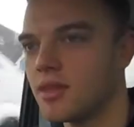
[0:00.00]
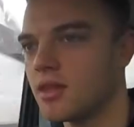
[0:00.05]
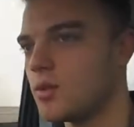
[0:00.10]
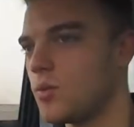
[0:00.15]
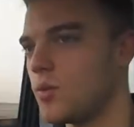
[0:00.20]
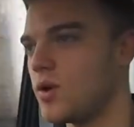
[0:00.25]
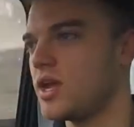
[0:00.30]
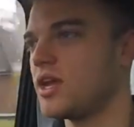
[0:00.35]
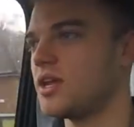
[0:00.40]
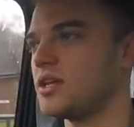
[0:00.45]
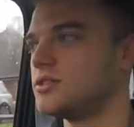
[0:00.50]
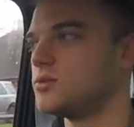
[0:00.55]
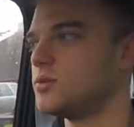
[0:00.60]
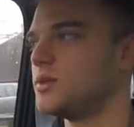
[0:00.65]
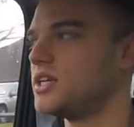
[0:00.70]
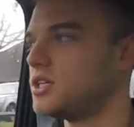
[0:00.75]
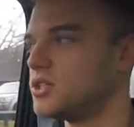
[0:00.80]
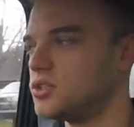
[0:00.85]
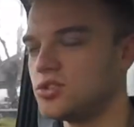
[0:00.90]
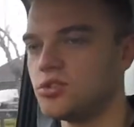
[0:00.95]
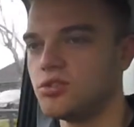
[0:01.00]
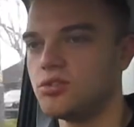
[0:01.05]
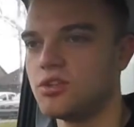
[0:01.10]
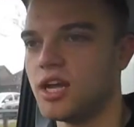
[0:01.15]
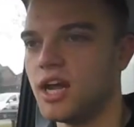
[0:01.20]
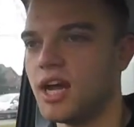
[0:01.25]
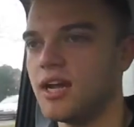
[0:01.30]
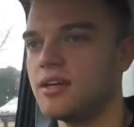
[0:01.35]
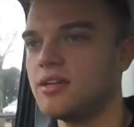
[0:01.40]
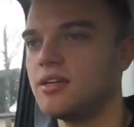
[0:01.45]
we can do
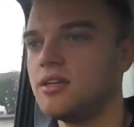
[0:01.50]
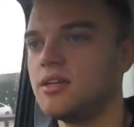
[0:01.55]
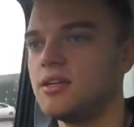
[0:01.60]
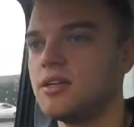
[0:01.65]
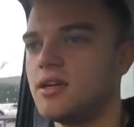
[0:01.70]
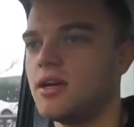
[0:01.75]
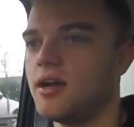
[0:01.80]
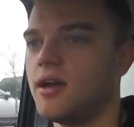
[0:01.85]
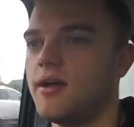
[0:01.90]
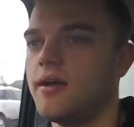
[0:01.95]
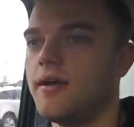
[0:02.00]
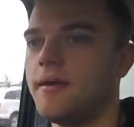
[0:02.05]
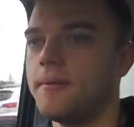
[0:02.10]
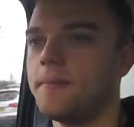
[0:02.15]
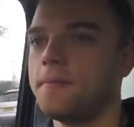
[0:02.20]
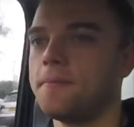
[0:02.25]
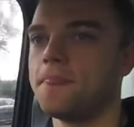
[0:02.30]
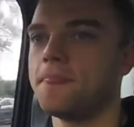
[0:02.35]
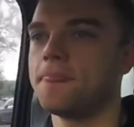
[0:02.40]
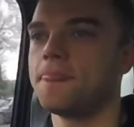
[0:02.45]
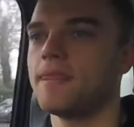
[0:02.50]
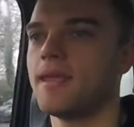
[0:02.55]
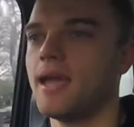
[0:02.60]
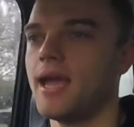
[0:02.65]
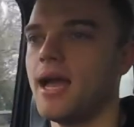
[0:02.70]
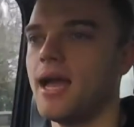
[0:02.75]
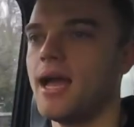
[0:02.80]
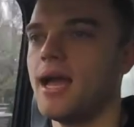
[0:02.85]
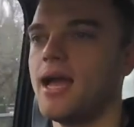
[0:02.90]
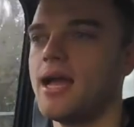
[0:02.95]
that.
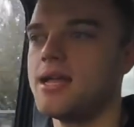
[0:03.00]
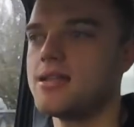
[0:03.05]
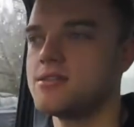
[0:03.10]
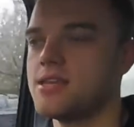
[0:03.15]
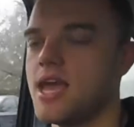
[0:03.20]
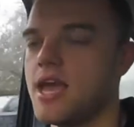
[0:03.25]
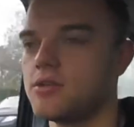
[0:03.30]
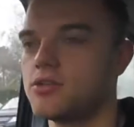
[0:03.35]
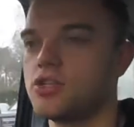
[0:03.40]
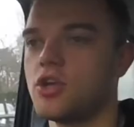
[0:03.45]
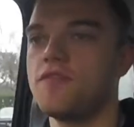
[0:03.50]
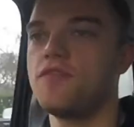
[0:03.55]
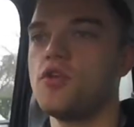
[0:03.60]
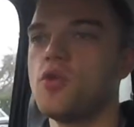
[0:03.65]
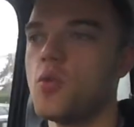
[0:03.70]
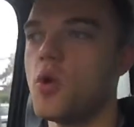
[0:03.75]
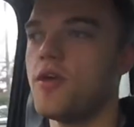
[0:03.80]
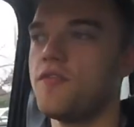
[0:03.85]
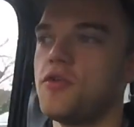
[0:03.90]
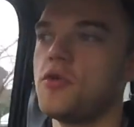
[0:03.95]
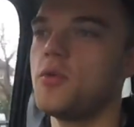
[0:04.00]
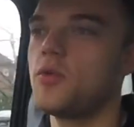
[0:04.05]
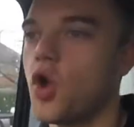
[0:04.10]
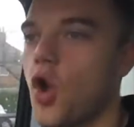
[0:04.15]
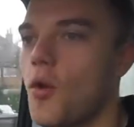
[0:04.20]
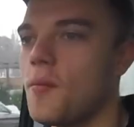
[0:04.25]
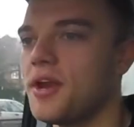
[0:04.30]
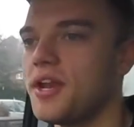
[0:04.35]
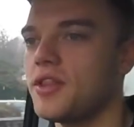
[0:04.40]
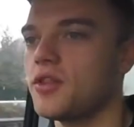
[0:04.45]
And yeah, so if you
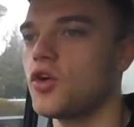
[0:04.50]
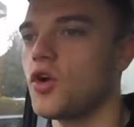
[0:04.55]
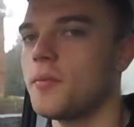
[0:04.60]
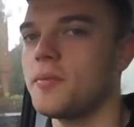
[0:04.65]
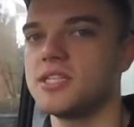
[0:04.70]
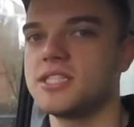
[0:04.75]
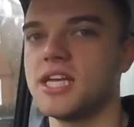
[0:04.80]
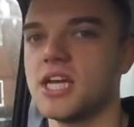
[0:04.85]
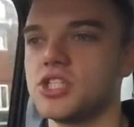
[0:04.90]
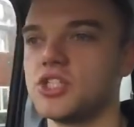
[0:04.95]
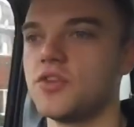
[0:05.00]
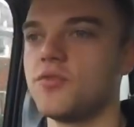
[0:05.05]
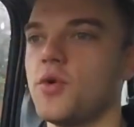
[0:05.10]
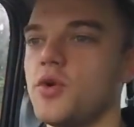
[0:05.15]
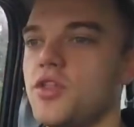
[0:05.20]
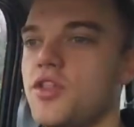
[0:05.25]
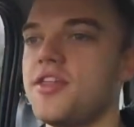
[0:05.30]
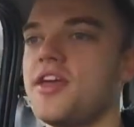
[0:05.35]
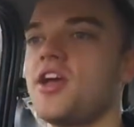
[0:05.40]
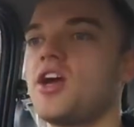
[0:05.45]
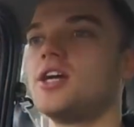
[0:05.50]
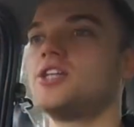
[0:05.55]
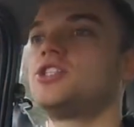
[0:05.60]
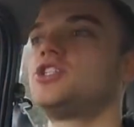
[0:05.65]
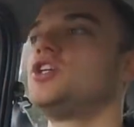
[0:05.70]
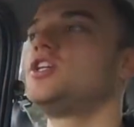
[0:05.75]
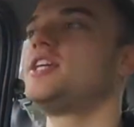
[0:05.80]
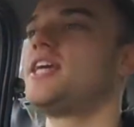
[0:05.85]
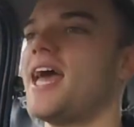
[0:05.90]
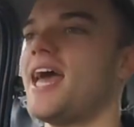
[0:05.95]
comment in the comment section of what you think I
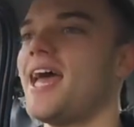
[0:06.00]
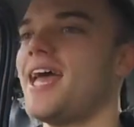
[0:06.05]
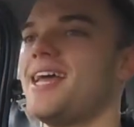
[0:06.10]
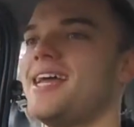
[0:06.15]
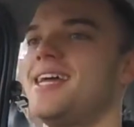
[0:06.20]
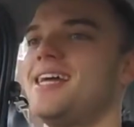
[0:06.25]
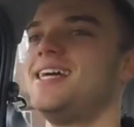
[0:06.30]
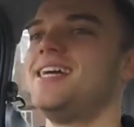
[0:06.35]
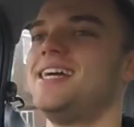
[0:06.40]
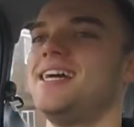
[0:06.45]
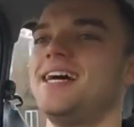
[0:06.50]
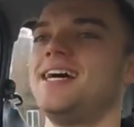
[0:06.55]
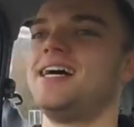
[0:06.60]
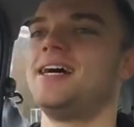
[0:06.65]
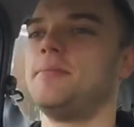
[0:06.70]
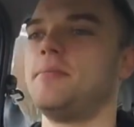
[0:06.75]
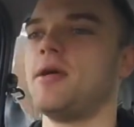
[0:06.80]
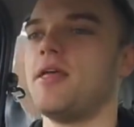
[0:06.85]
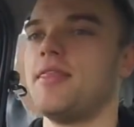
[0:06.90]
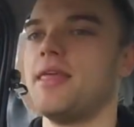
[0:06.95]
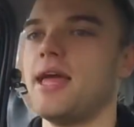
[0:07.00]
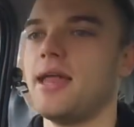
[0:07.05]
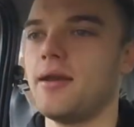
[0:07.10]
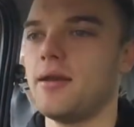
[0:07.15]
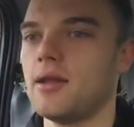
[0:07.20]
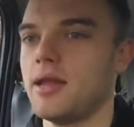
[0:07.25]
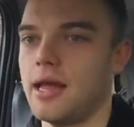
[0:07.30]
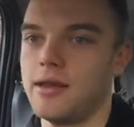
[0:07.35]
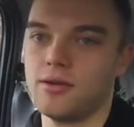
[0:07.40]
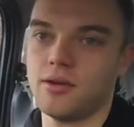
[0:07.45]
should get, then
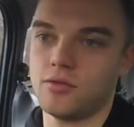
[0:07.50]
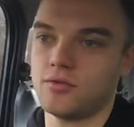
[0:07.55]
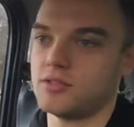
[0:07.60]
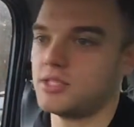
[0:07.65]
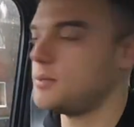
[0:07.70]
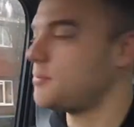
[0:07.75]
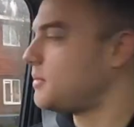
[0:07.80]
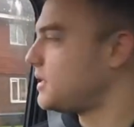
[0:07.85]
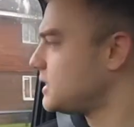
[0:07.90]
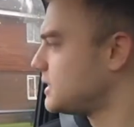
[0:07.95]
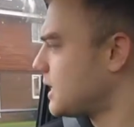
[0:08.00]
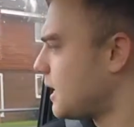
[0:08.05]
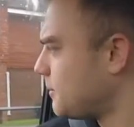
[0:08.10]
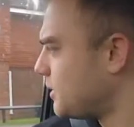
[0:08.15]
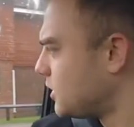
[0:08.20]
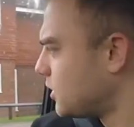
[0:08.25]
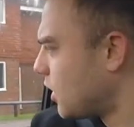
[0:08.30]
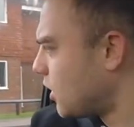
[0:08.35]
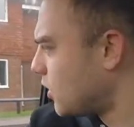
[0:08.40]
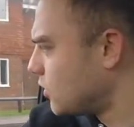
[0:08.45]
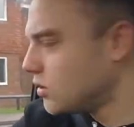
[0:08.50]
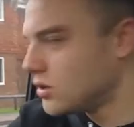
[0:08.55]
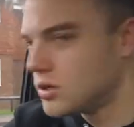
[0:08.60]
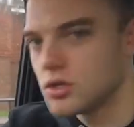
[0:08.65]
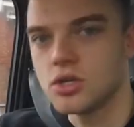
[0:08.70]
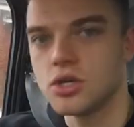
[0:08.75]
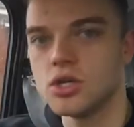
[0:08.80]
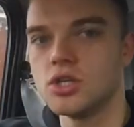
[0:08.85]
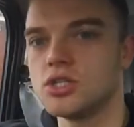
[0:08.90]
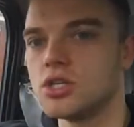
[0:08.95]
obviously please let me know,
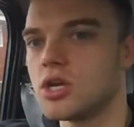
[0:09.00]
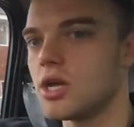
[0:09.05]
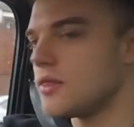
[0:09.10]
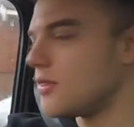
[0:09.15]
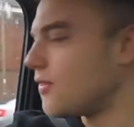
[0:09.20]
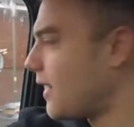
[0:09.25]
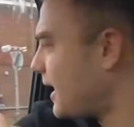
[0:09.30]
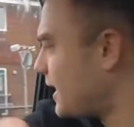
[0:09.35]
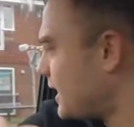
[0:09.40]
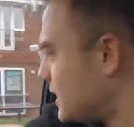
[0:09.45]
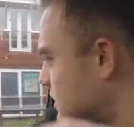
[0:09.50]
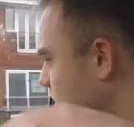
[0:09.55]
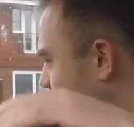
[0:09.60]
because that is